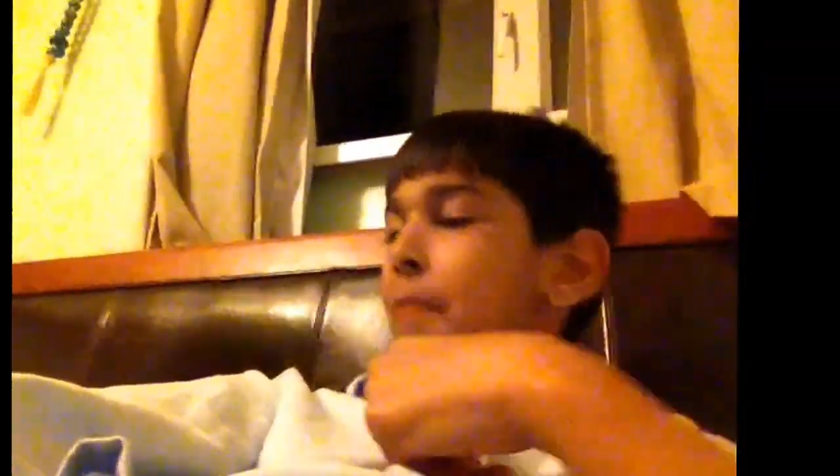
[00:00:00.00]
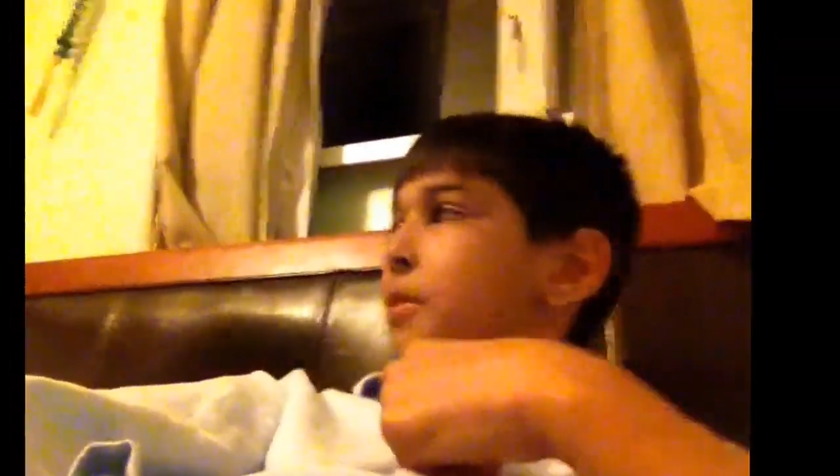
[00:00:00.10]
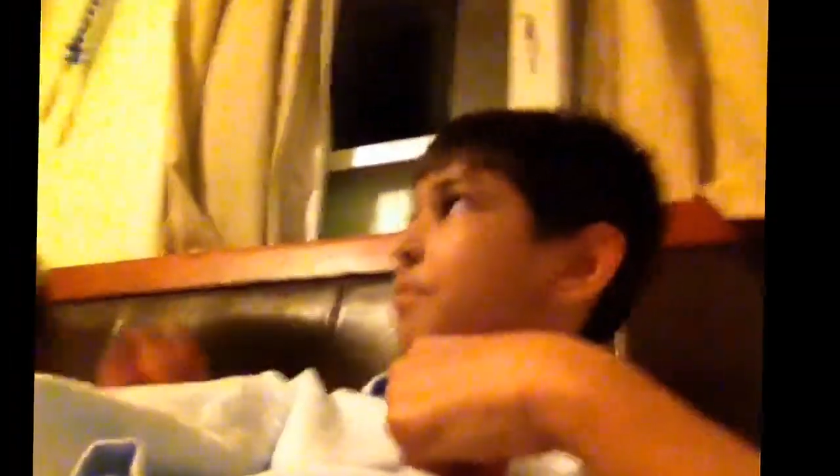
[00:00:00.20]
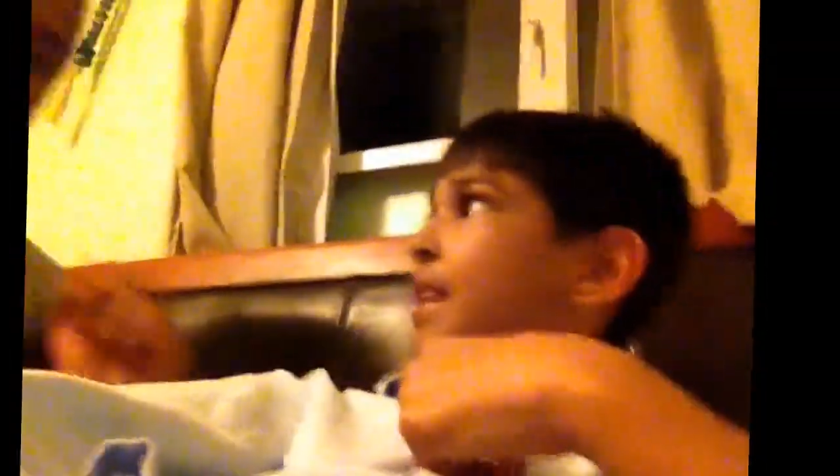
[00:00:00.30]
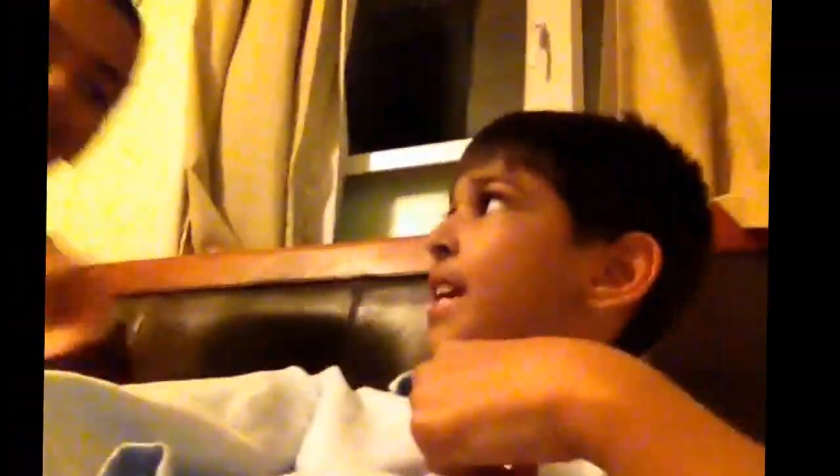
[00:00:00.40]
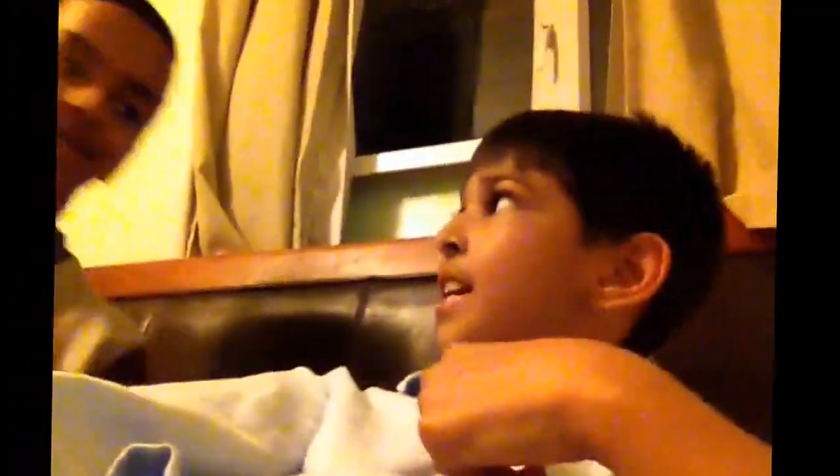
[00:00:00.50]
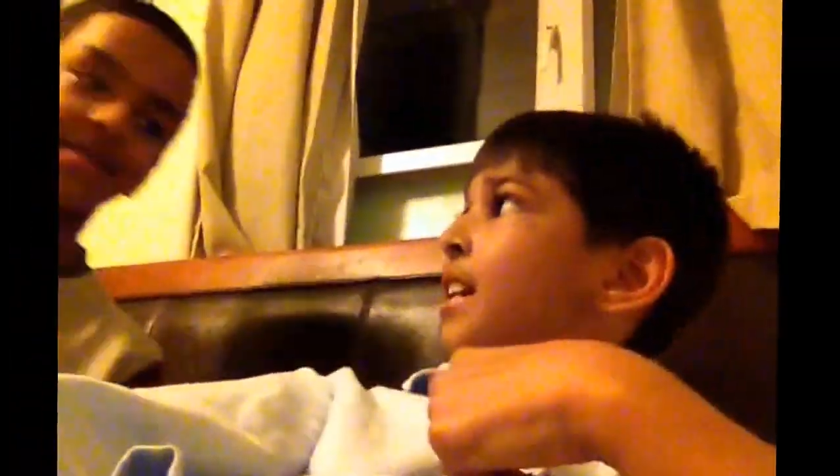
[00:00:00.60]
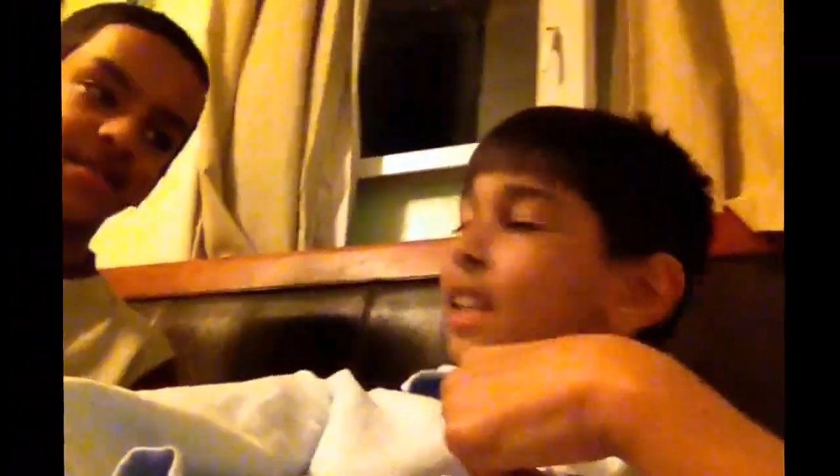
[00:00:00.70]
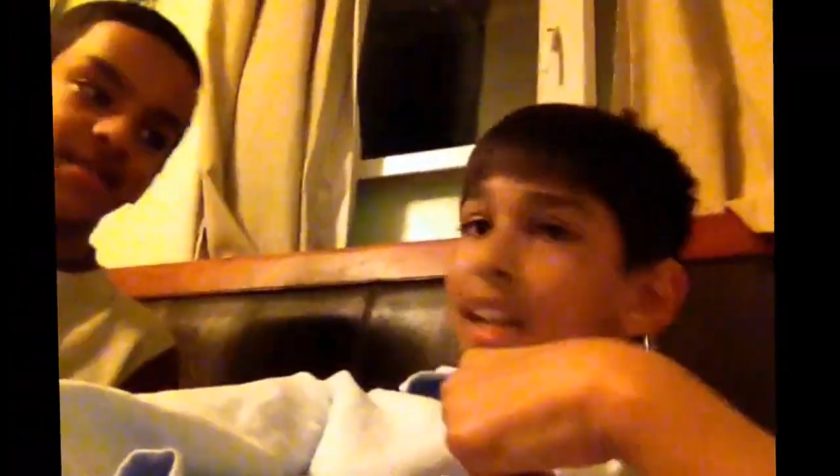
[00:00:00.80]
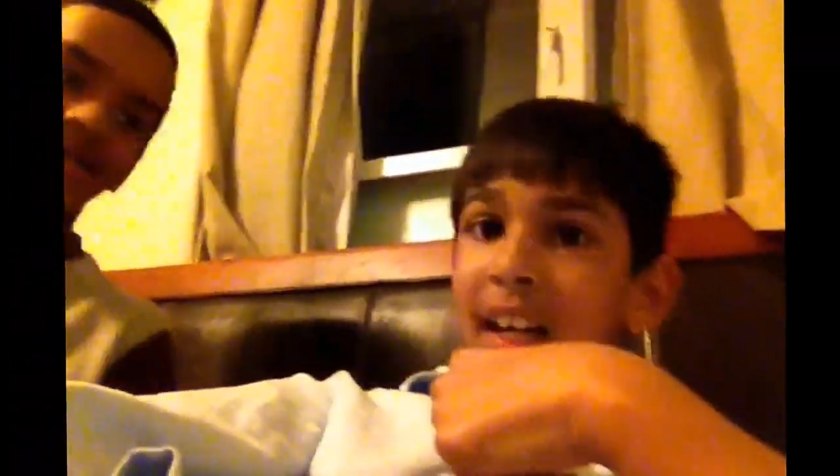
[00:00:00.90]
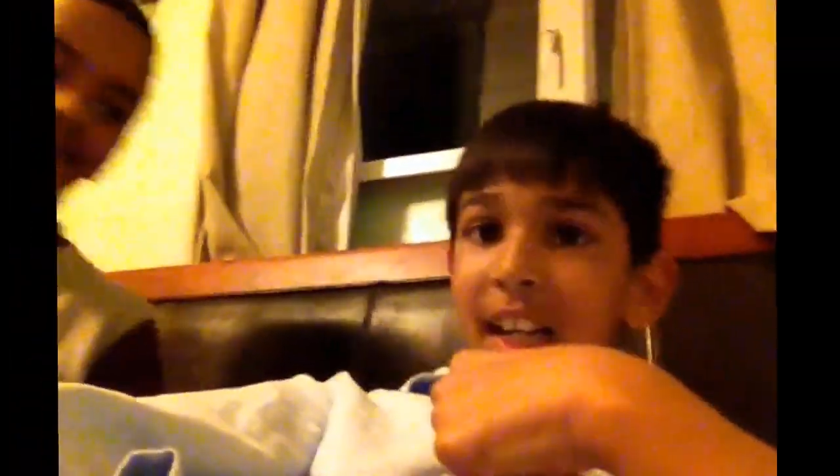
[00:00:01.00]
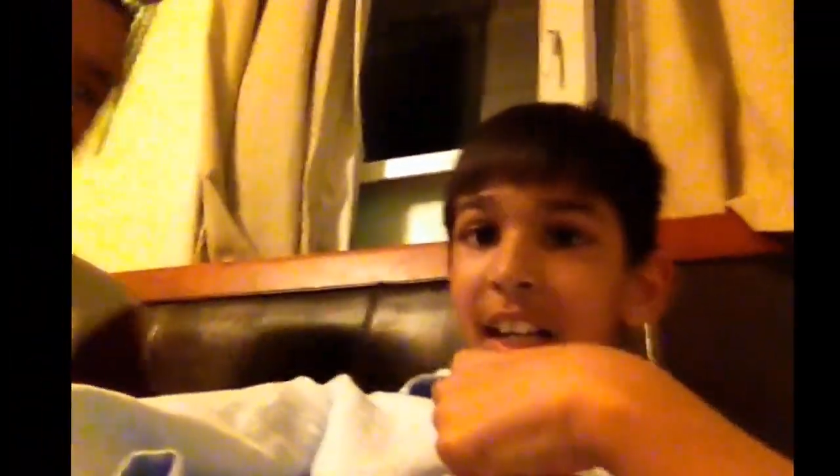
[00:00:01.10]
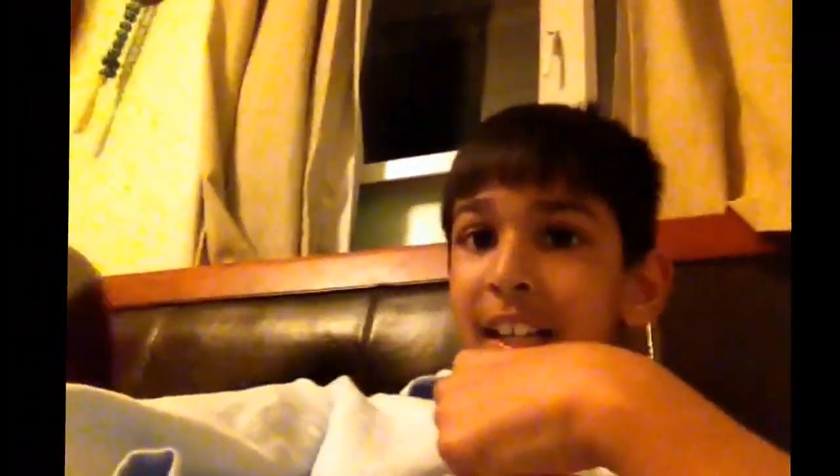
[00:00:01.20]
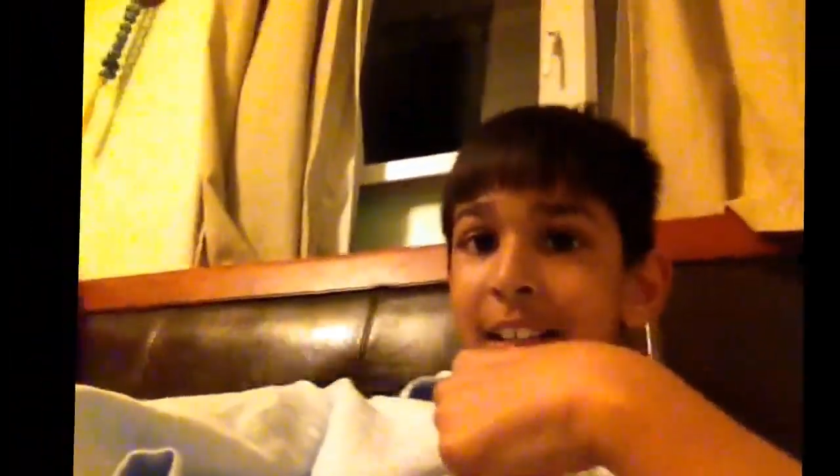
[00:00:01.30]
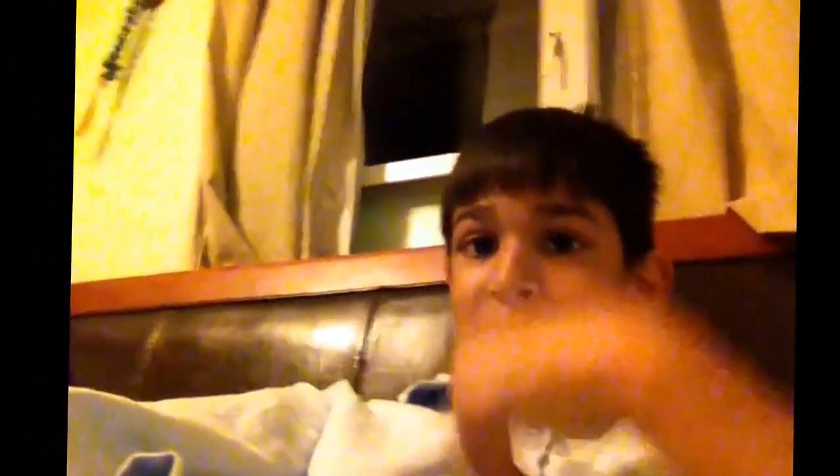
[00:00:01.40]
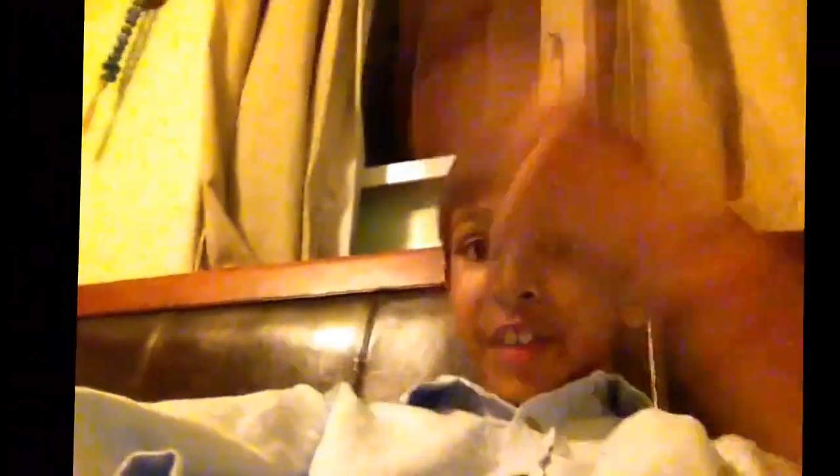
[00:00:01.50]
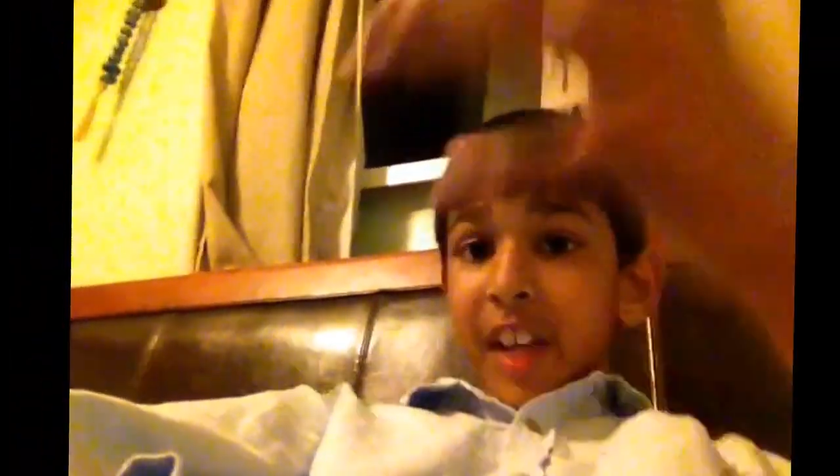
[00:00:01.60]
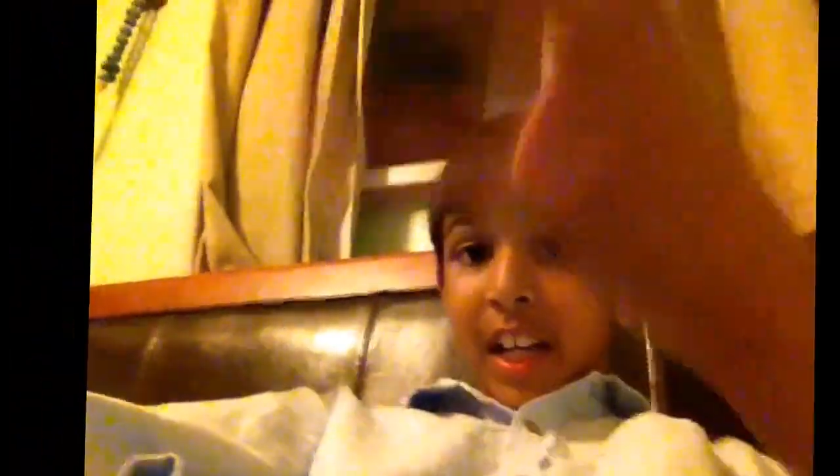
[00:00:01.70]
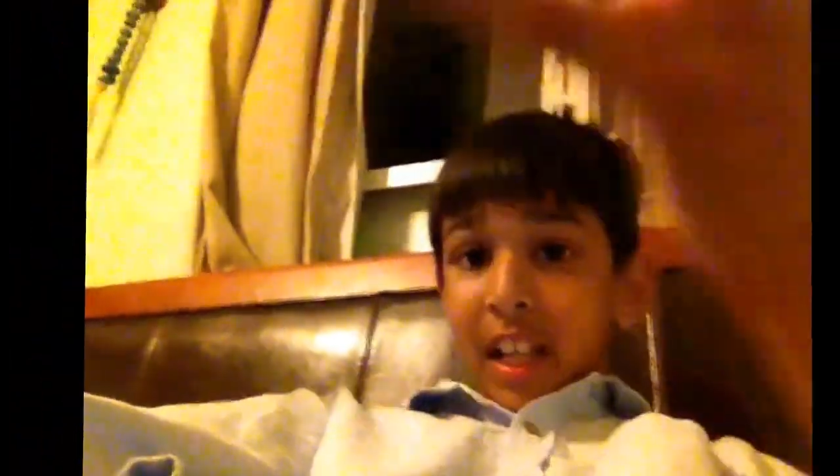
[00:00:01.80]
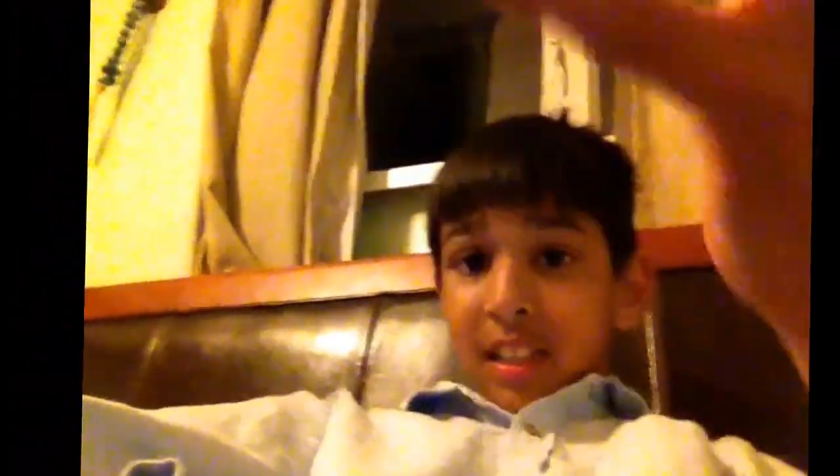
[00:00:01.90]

me, and yeah,